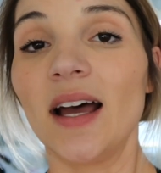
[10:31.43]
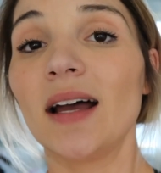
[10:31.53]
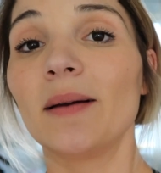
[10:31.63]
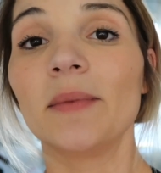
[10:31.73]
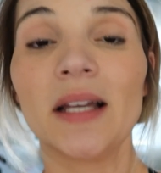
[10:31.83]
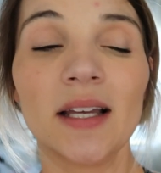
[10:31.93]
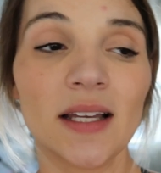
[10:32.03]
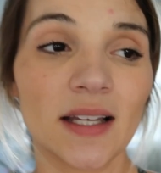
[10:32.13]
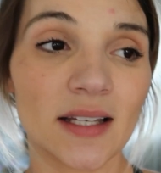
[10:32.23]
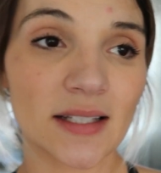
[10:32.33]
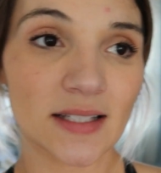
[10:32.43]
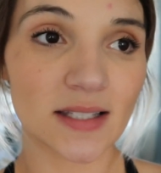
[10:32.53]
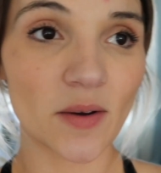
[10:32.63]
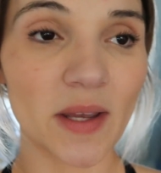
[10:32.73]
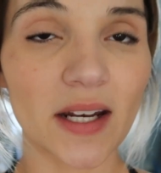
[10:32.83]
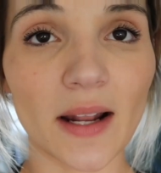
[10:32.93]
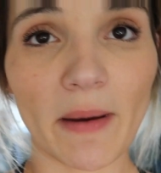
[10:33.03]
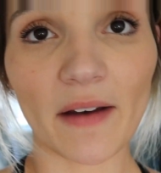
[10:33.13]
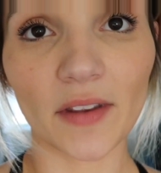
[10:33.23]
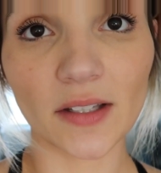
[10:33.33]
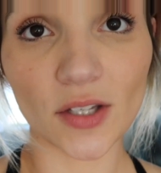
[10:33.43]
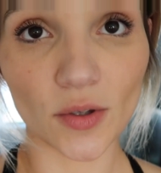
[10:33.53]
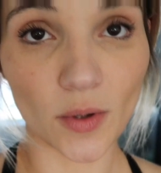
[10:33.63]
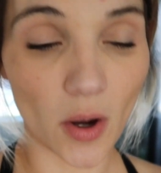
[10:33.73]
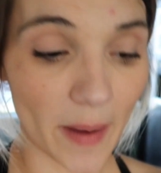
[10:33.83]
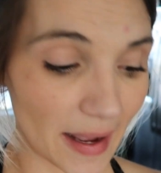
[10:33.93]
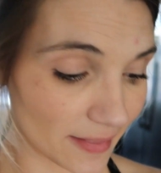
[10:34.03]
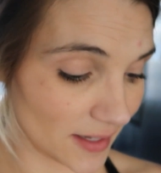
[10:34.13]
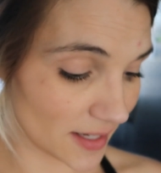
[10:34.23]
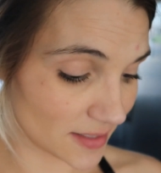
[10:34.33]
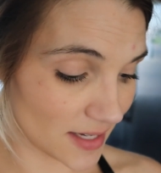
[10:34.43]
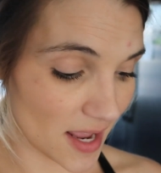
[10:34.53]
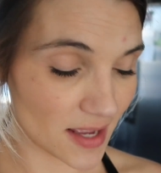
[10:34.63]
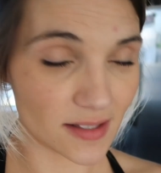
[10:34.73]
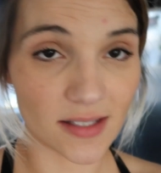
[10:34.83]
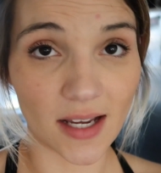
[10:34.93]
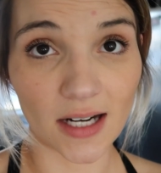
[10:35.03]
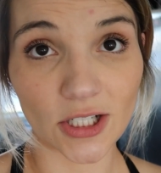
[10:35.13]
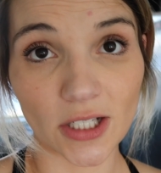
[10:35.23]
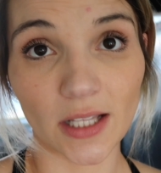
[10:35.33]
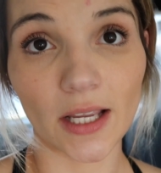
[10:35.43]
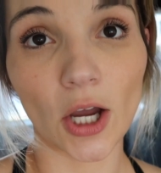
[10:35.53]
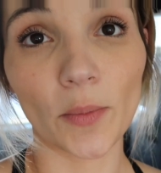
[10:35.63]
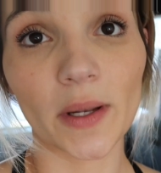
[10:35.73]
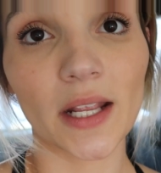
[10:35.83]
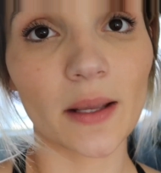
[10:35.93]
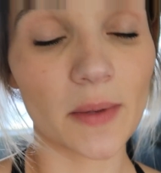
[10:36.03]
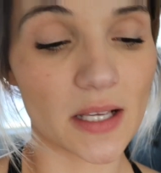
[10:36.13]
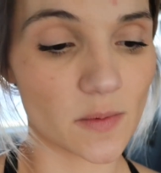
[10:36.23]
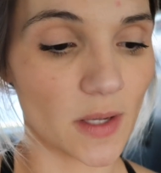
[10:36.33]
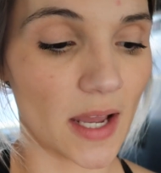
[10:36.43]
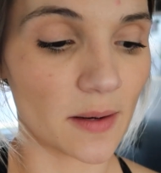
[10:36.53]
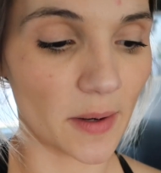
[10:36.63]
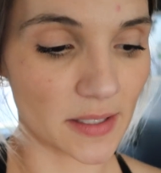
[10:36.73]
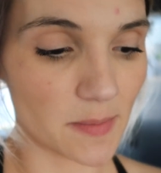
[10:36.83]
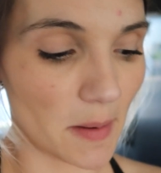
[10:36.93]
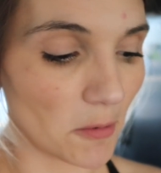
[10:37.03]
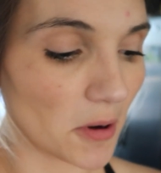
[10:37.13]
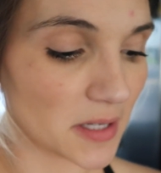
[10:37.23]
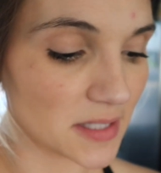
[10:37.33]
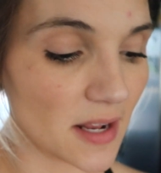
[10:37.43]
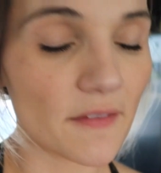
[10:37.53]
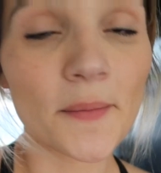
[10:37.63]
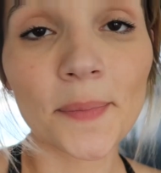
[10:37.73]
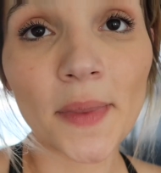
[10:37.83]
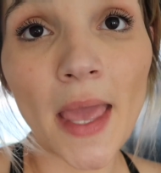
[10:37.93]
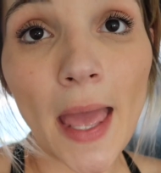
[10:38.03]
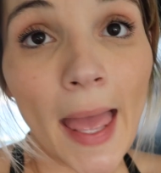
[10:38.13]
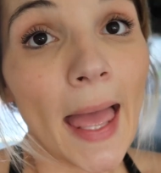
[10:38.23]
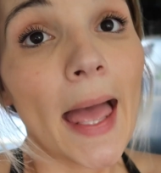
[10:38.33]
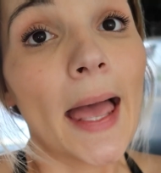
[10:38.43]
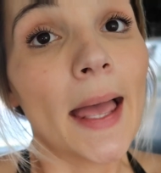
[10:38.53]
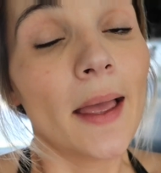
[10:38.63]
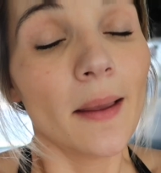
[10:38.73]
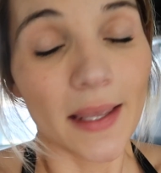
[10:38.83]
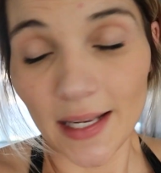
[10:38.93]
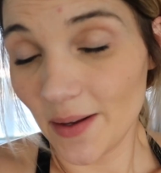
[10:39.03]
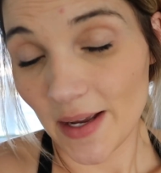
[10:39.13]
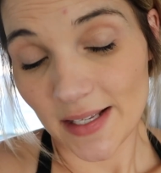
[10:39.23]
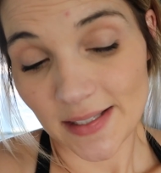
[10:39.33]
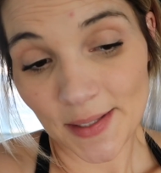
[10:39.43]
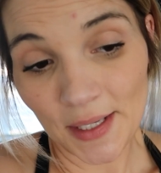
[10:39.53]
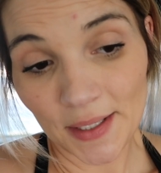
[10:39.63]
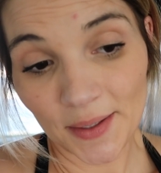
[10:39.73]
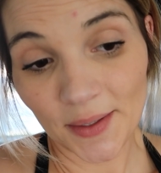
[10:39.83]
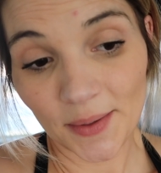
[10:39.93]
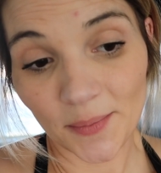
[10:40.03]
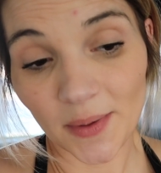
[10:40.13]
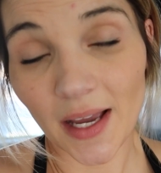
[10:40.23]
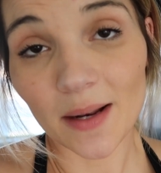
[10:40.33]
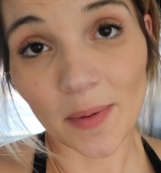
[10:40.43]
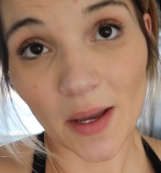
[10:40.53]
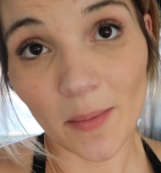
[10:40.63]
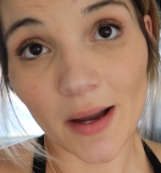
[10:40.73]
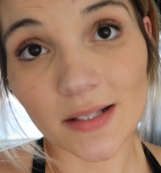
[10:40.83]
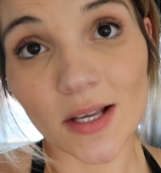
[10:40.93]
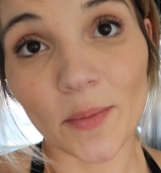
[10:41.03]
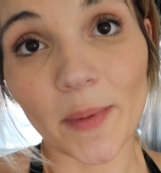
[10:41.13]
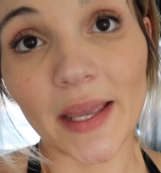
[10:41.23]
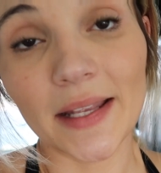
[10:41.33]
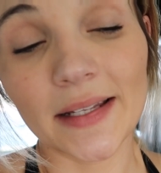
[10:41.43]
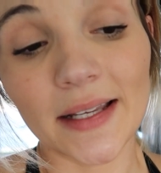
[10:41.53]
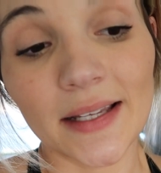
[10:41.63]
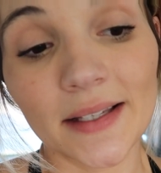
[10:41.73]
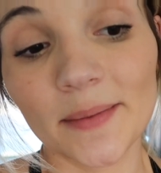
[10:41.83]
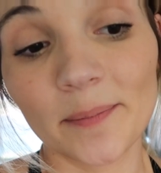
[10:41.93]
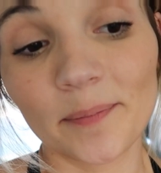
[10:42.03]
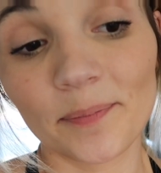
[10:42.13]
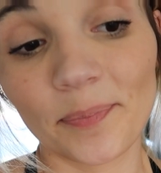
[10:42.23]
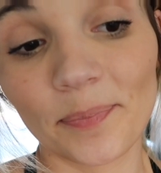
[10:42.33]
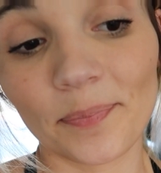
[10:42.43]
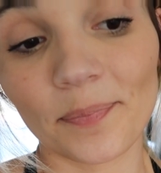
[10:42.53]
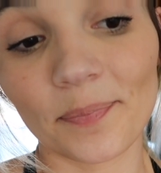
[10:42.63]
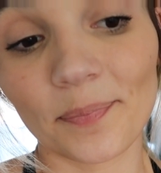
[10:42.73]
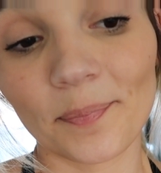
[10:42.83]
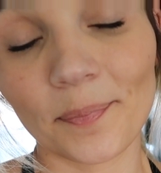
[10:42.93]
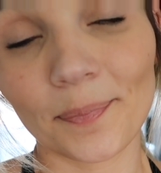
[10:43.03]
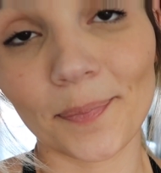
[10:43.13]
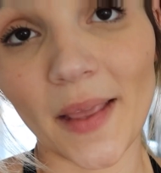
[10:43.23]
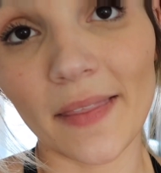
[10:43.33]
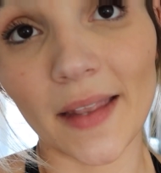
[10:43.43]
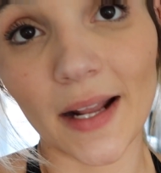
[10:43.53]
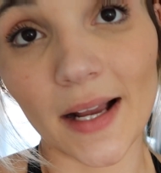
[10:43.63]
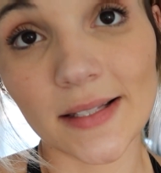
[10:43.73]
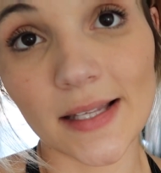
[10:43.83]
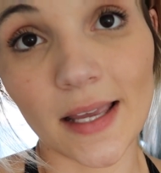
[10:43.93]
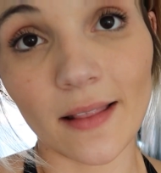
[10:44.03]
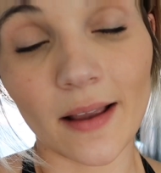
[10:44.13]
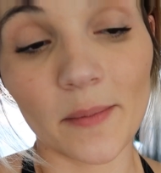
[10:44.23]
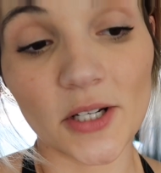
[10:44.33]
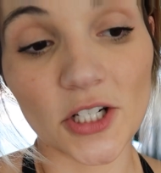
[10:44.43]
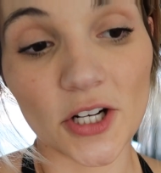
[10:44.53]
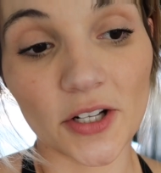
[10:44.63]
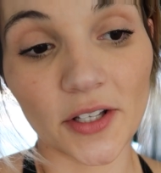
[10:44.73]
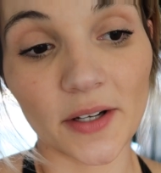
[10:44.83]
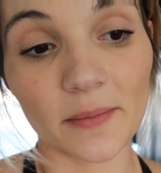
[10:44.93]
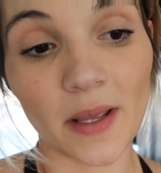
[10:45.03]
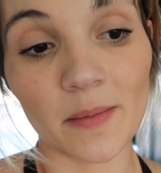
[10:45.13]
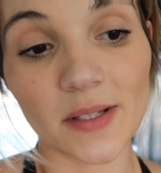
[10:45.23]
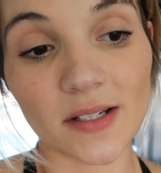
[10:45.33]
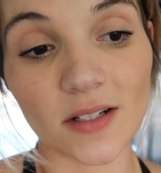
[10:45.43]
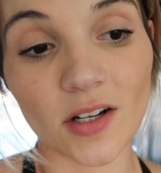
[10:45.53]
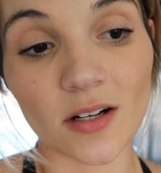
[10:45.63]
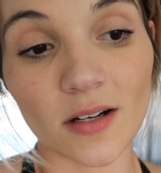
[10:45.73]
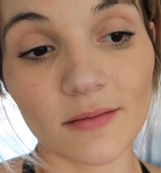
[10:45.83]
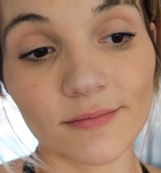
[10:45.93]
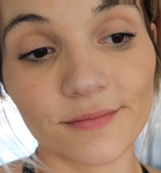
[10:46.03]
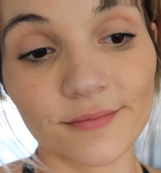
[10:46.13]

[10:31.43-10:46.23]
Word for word: Um, so we ended up having to go back the next day to actually like open it because we had to bring some paperwork and stuff. Anyways, we got a P.O. box opened and then I got sick like I mentioned earlier. Emmett's gonna talk now.